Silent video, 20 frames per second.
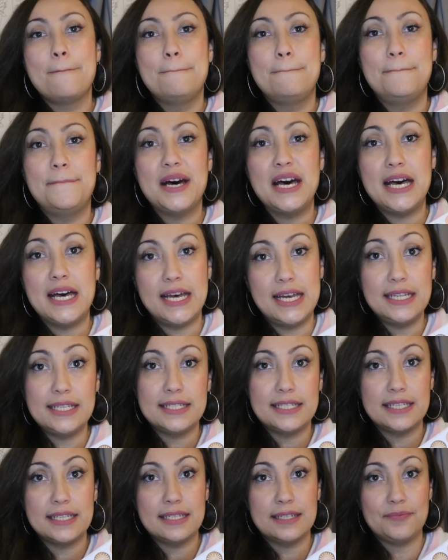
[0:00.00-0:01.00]

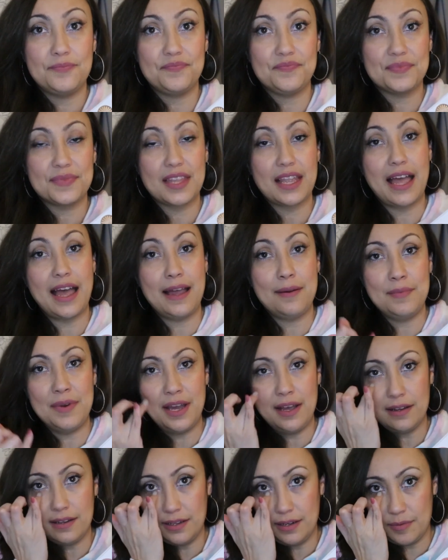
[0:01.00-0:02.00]
but I'm
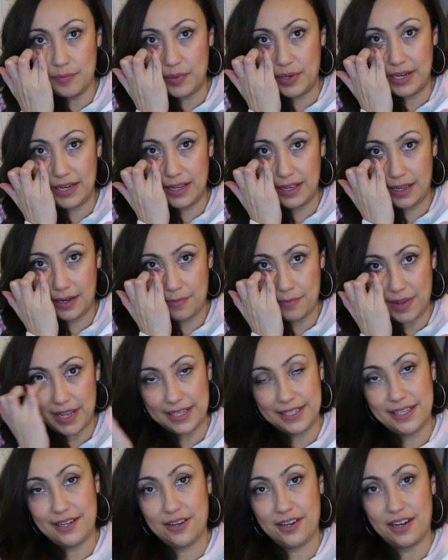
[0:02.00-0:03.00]
not gonna put it in my
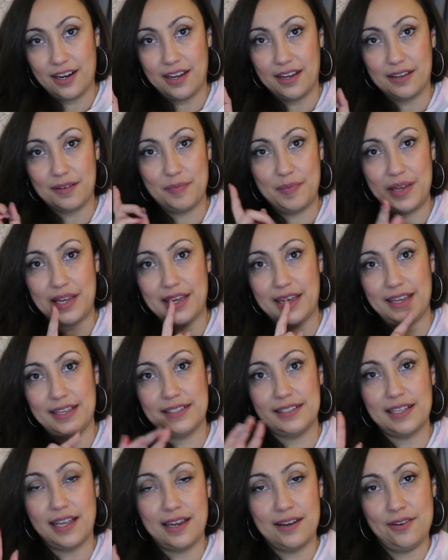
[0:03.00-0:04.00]
tear duct
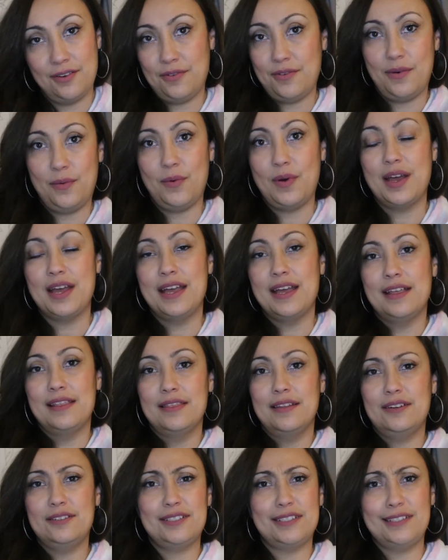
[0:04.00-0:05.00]
because I know
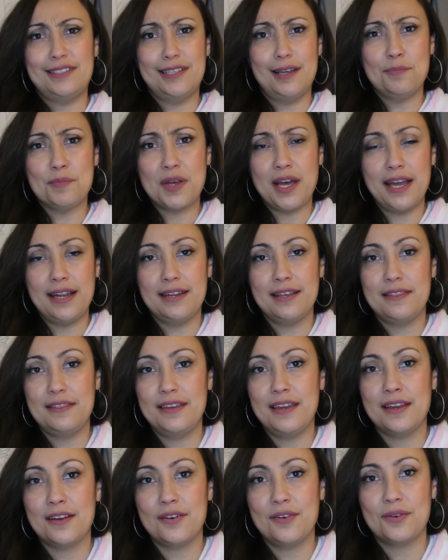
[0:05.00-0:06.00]
there's some kind of
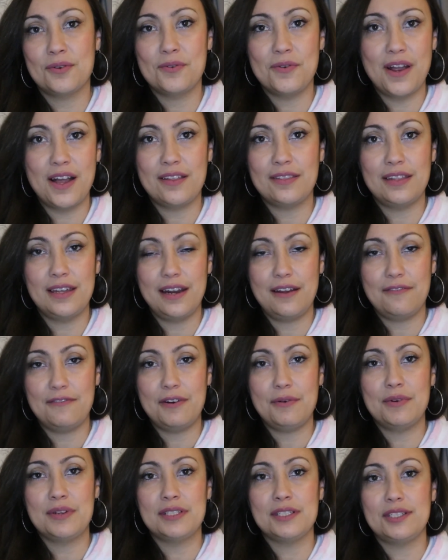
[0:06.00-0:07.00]
thing going around that
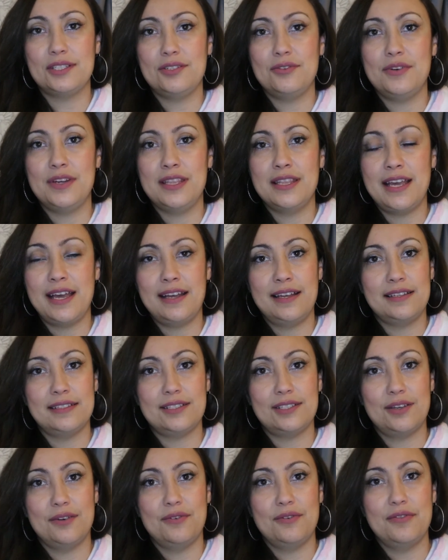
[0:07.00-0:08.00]
everyone's doing that,
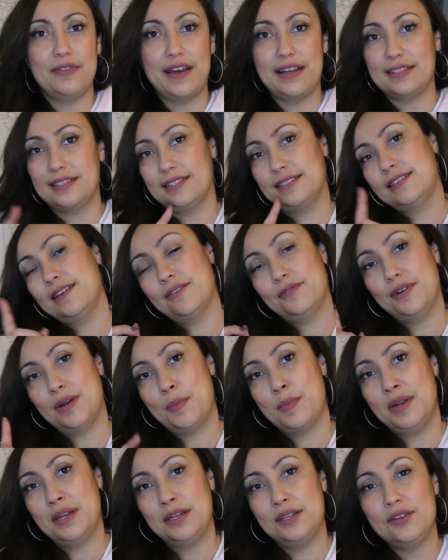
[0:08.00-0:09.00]
so that's not what I'm
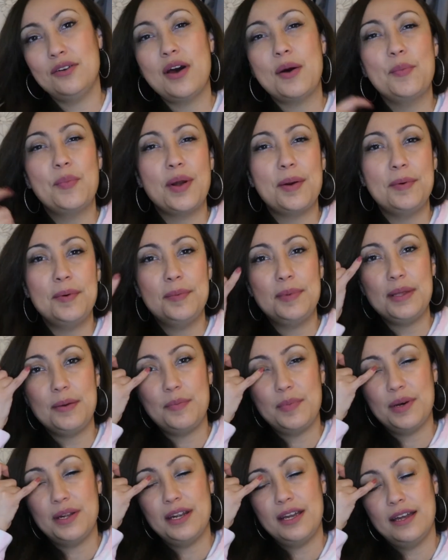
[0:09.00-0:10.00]
gonna do. I'll probably
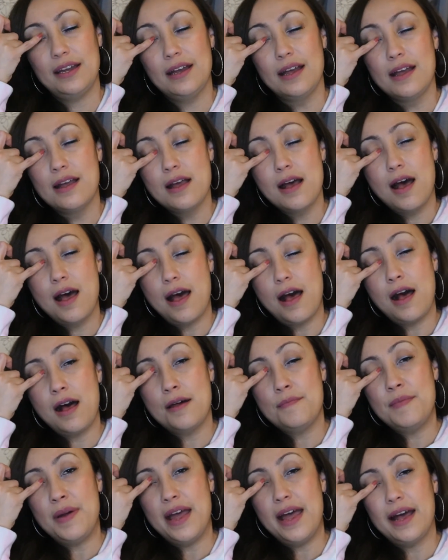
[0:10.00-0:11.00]
put it
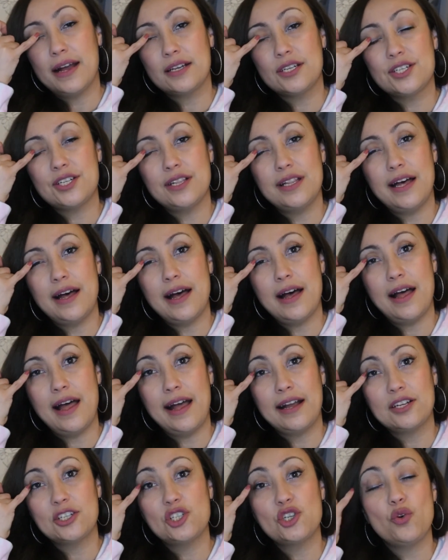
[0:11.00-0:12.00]
on my
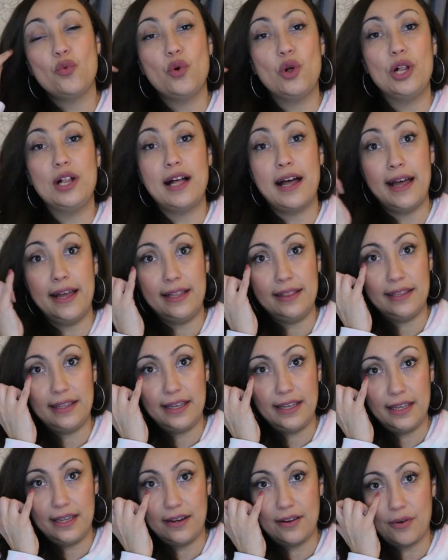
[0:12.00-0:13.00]
actual
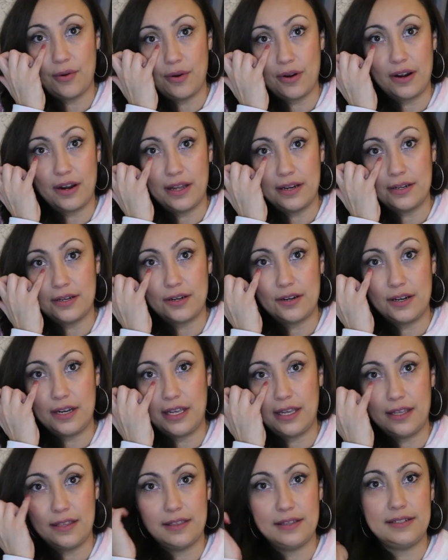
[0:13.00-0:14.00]
eyelid or
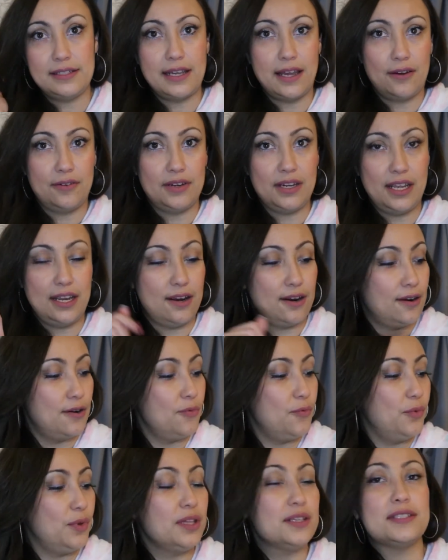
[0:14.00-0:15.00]
underneath down here.
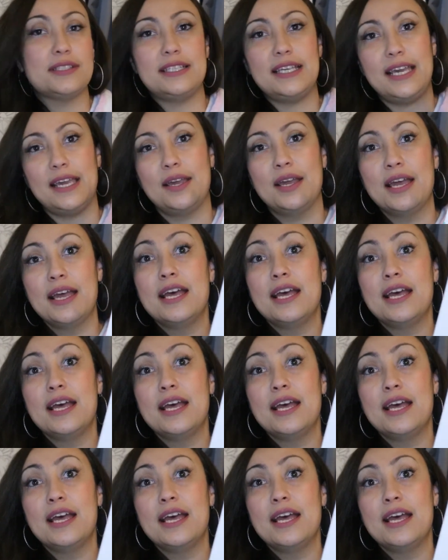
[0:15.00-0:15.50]
We'll see.